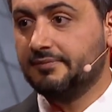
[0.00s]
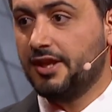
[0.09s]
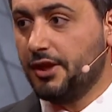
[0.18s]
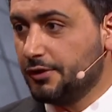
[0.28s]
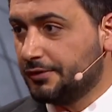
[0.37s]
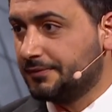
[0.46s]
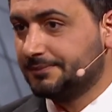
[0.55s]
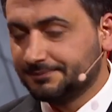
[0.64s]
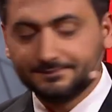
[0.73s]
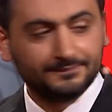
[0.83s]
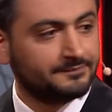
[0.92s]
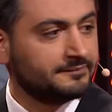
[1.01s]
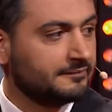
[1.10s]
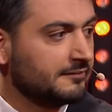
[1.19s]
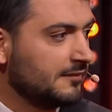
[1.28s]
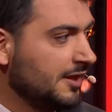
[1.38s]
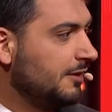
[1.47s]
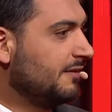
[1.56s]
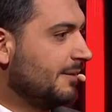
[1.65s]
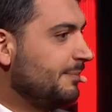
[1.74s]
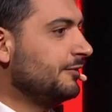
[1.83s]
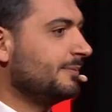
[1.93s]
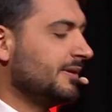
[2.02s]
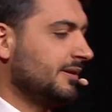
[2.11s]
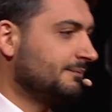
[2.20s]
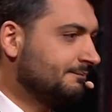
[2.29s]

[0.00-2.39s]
You. You, the people.